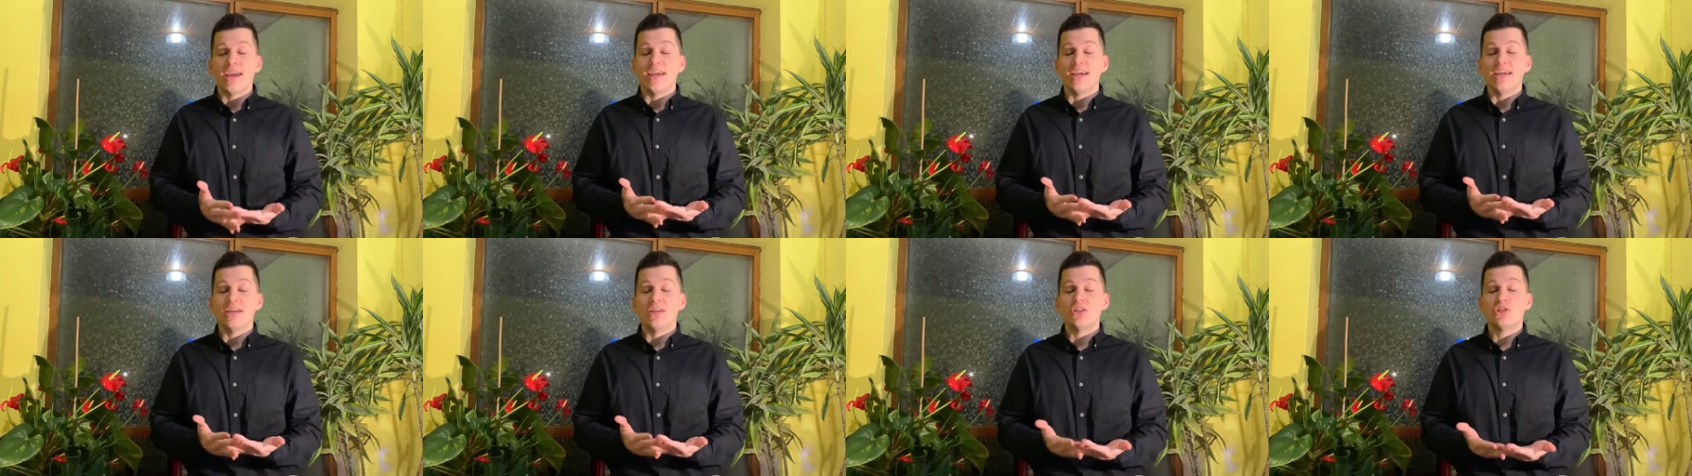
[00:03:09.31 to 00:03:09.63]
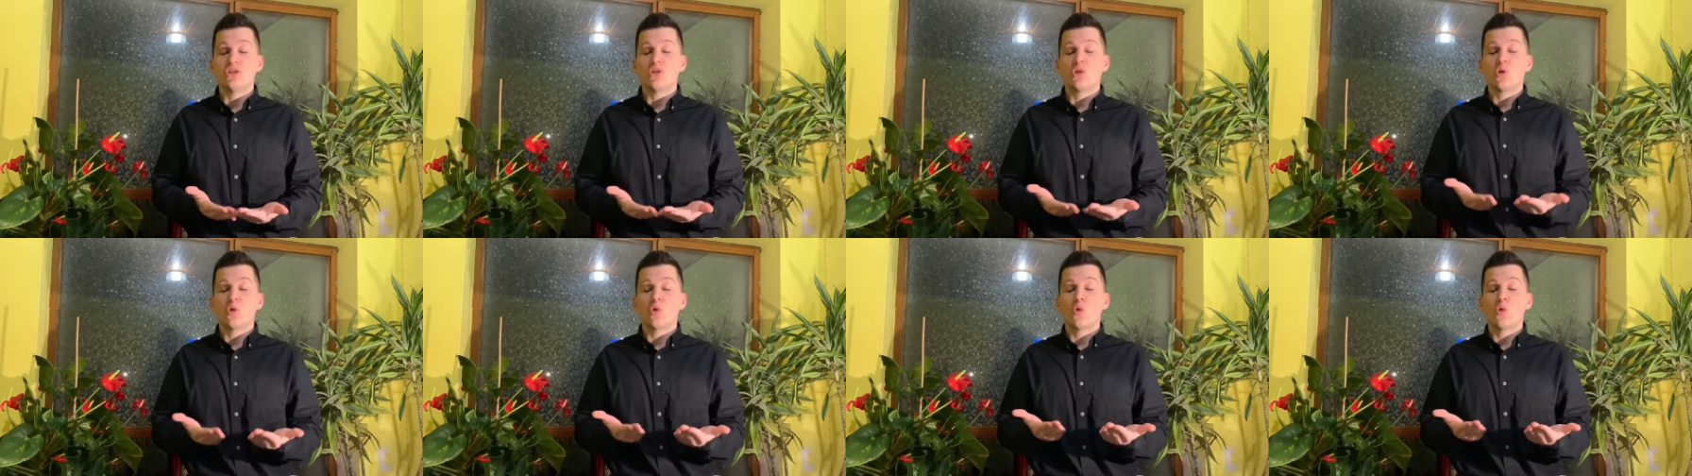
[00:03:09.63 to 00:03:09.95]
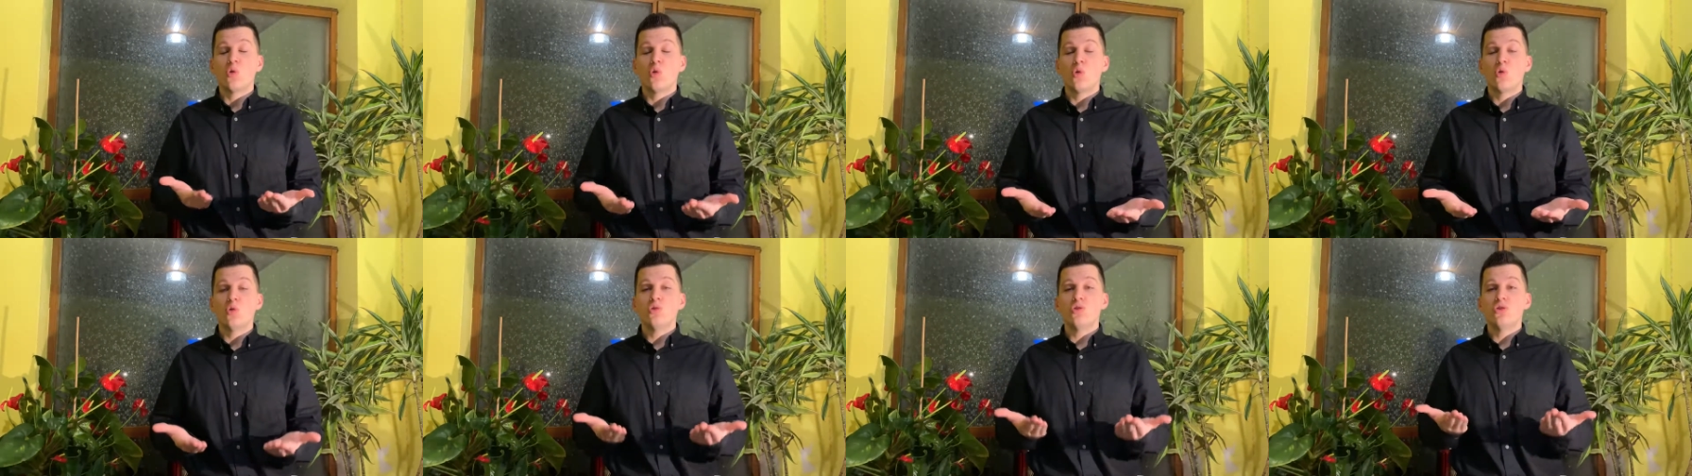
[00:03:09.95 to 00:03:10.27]
is,
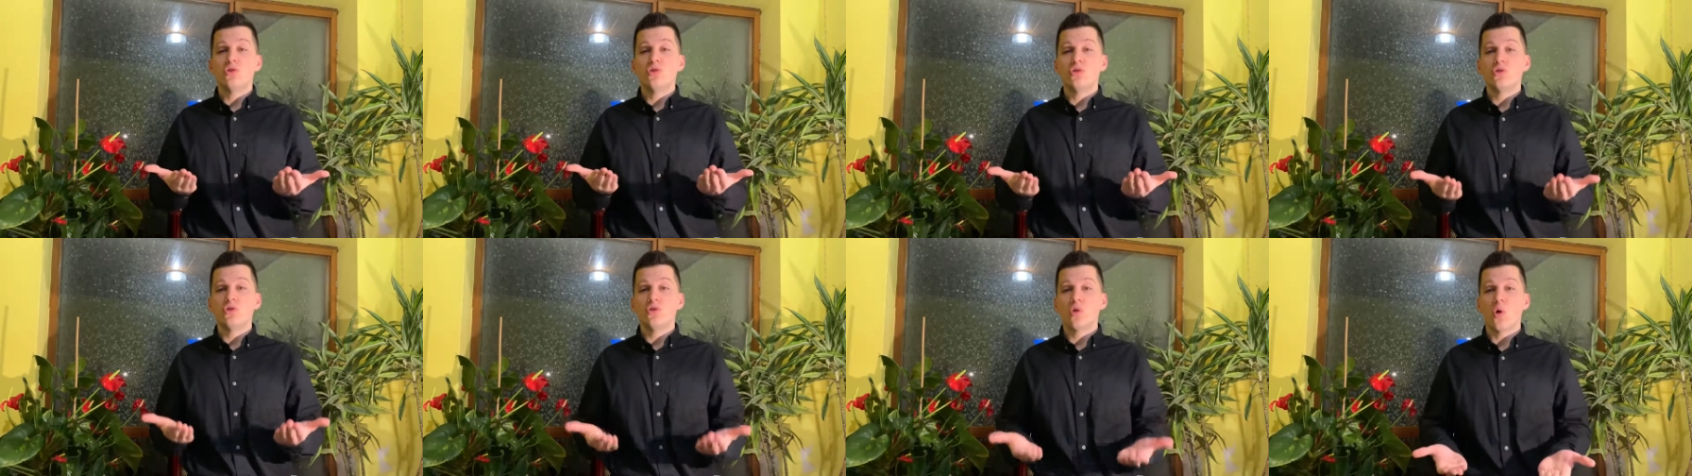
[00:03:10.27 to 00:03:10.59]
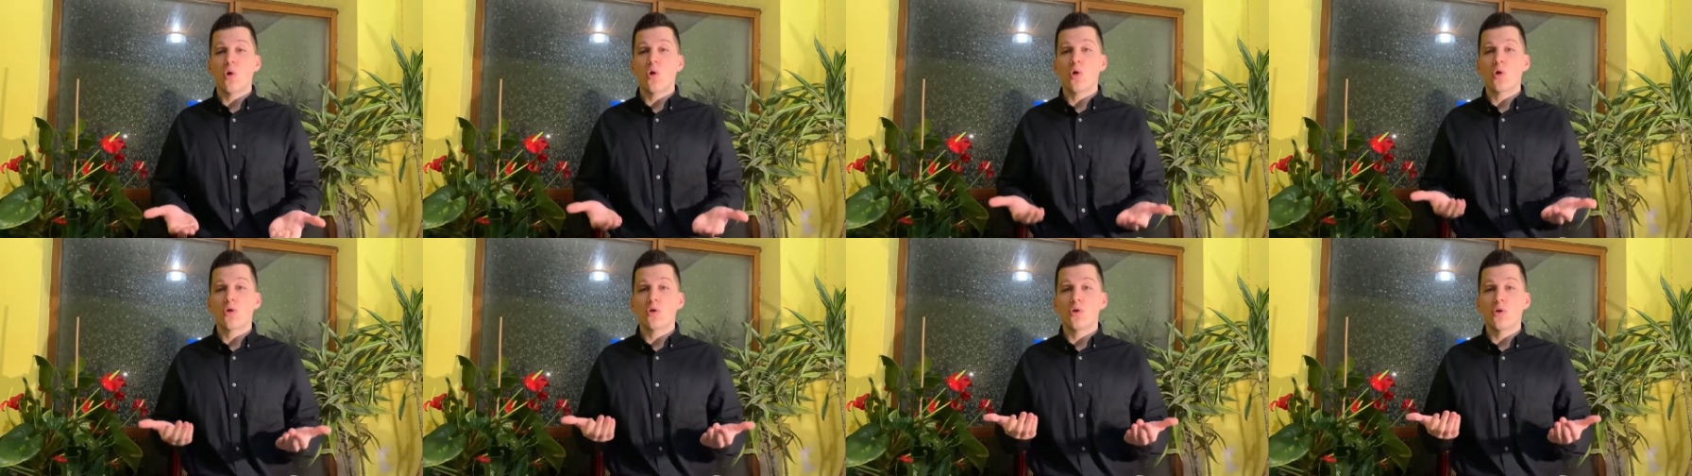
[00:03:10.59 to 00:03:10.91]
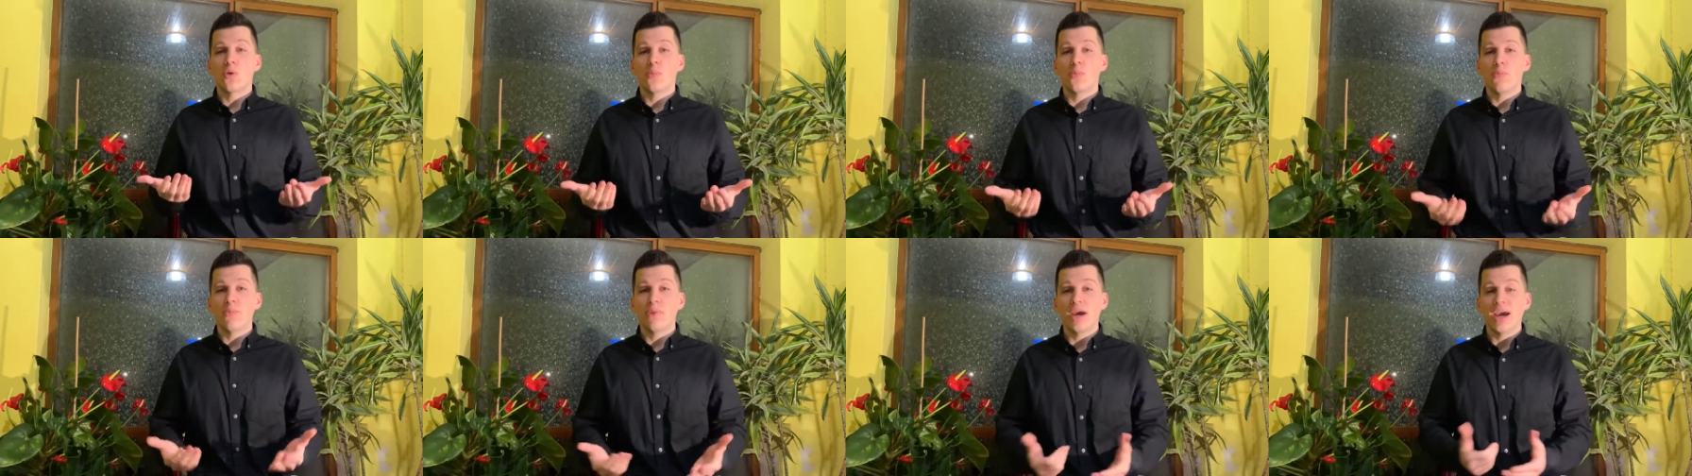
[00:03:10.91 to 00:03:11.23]
who's your
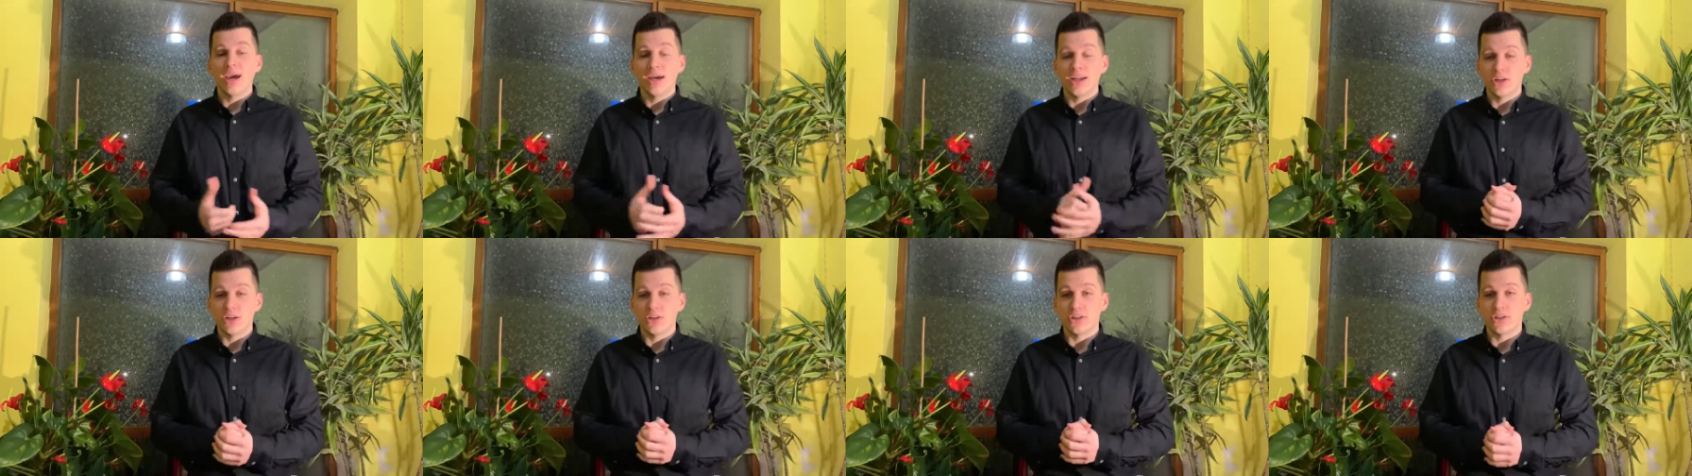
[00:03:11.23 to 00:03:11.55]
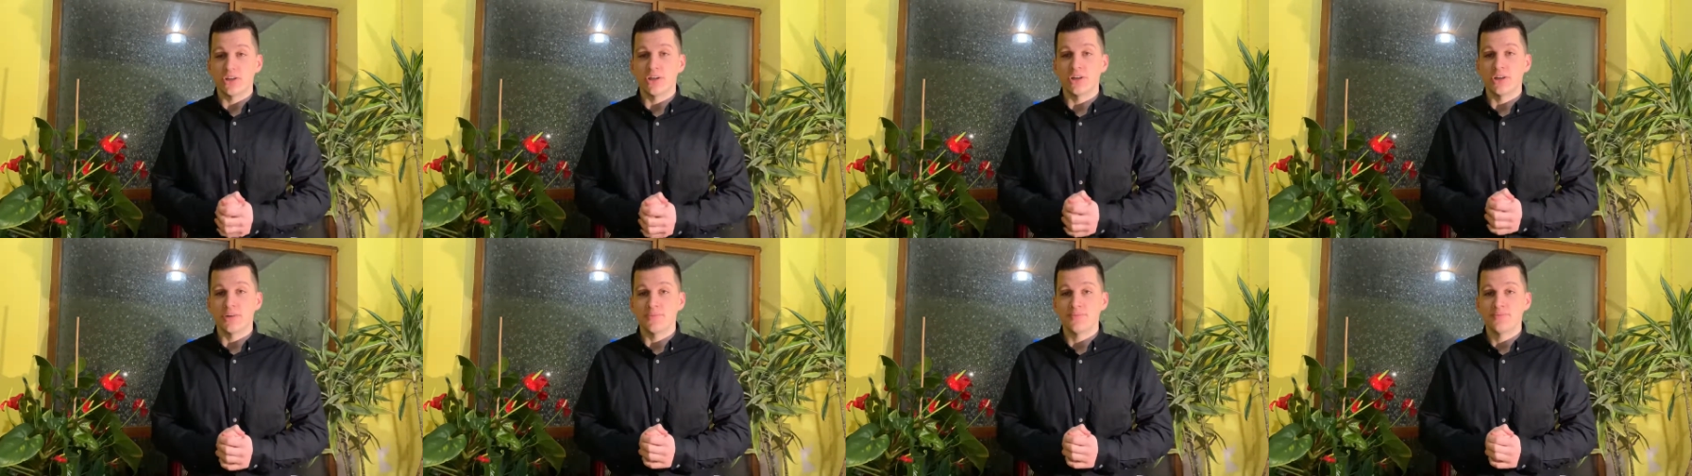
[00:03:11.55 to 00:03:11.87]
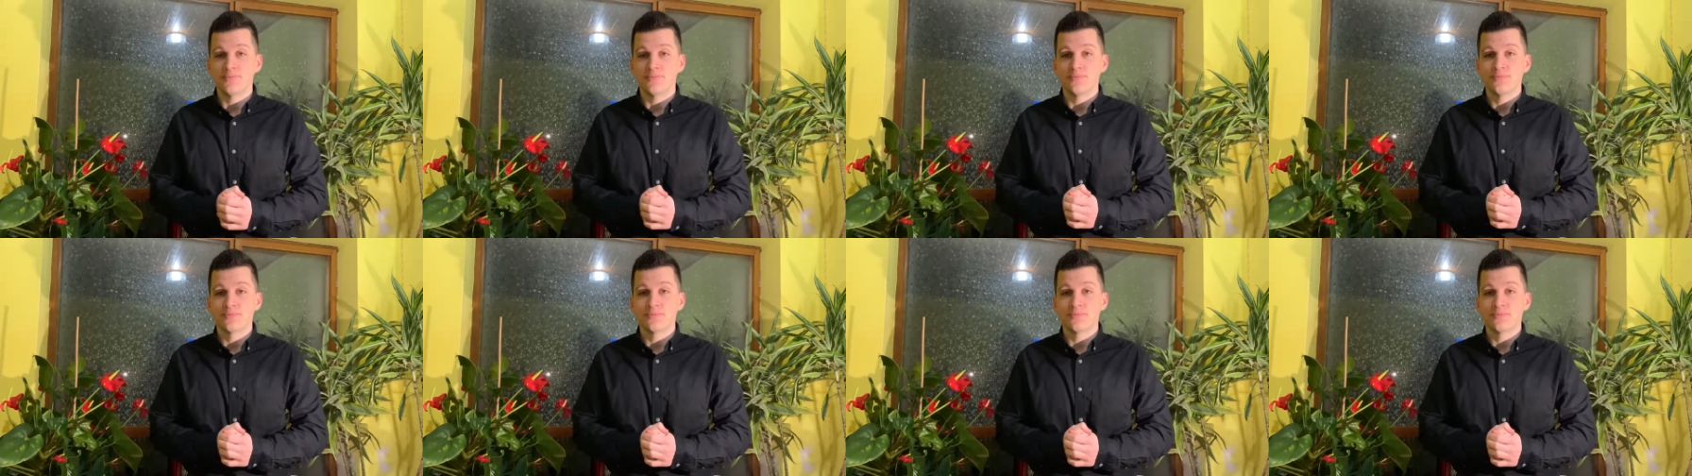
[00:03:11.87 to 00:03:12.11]
competitor?